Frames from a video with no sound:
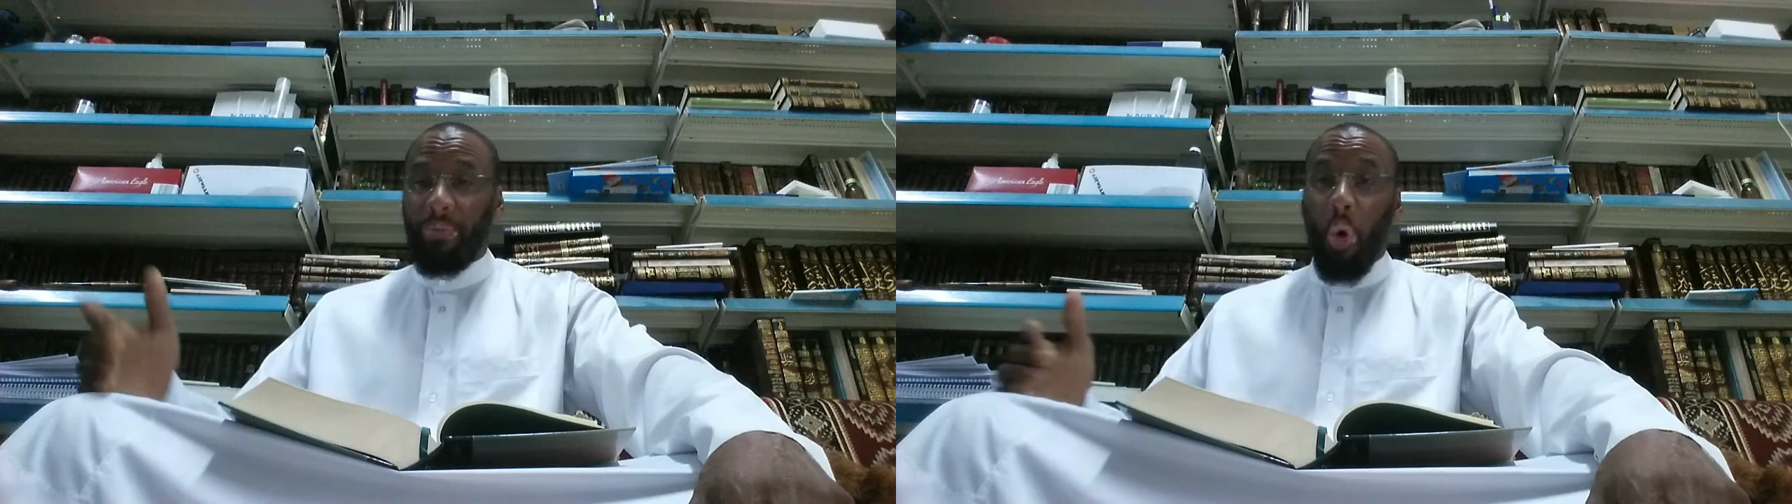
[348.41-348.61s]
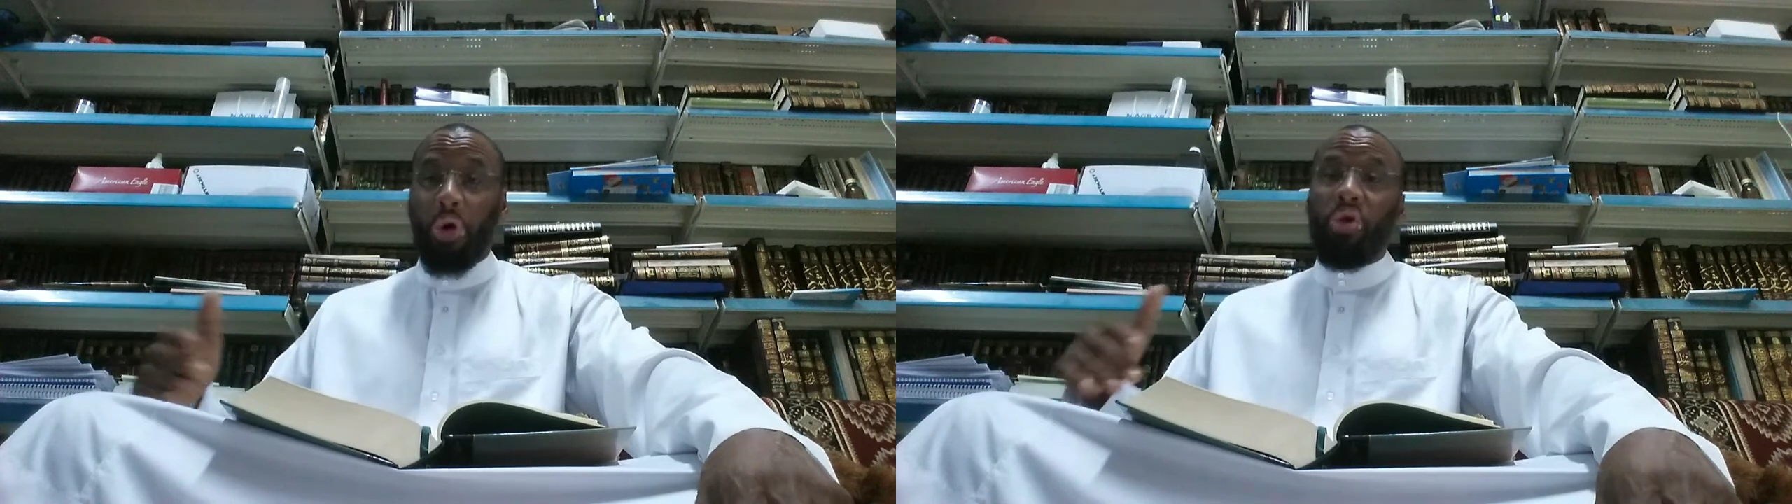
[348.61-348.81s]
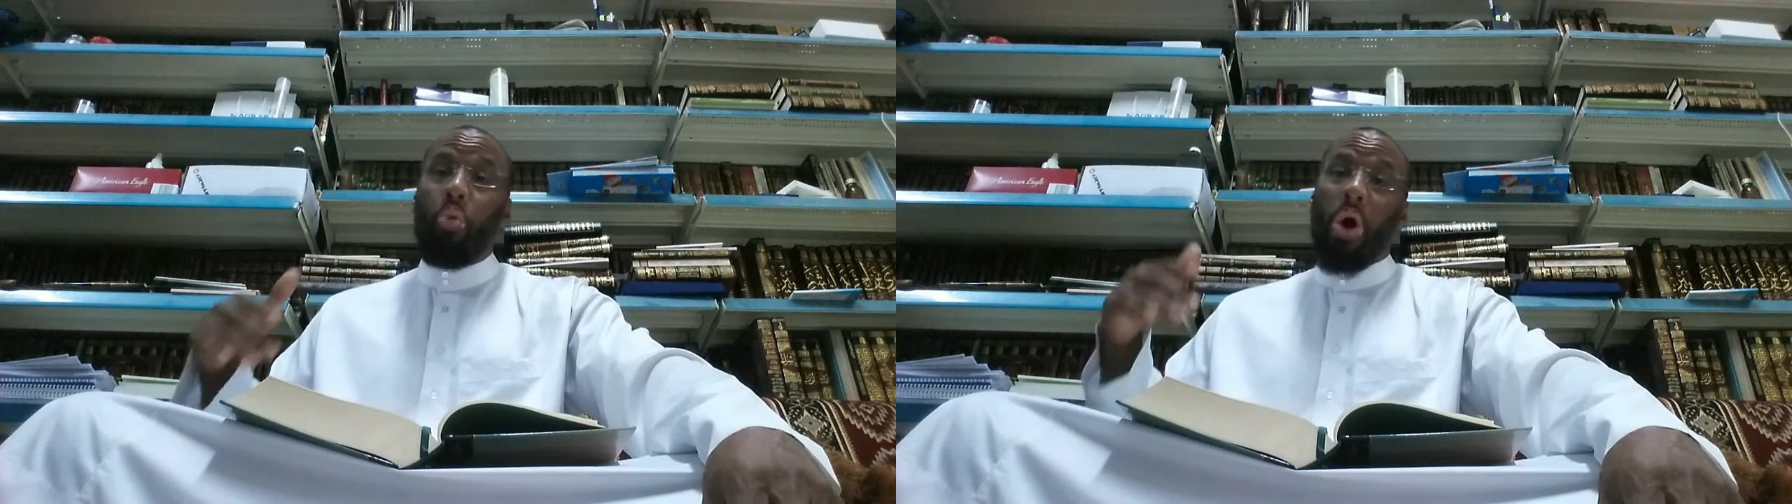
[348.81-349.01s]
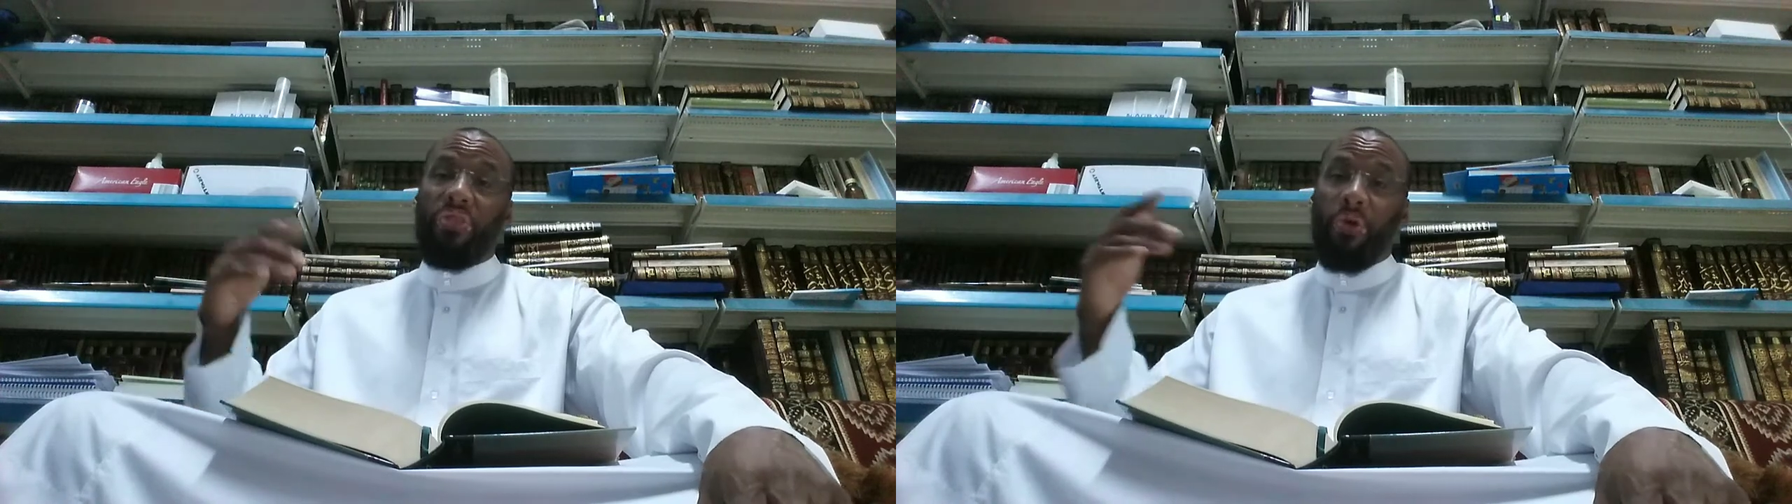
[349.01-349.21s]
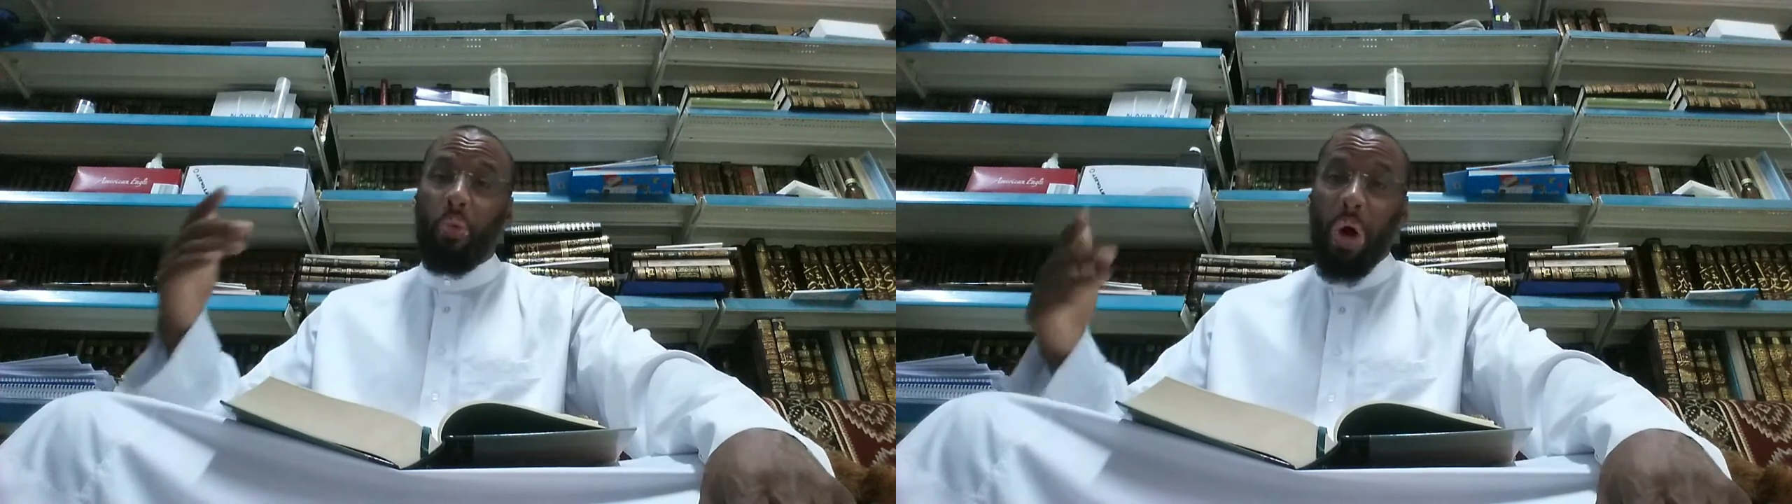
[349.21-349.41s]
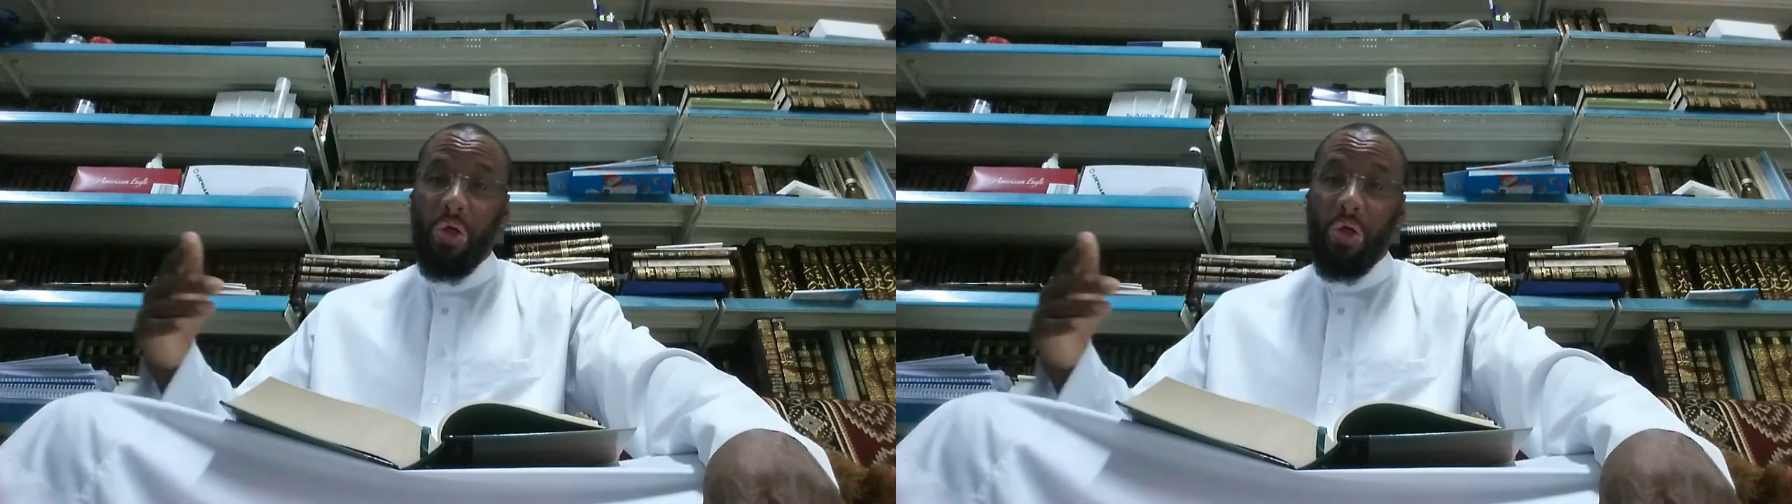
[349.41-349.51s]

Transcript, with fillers: or you want the wealth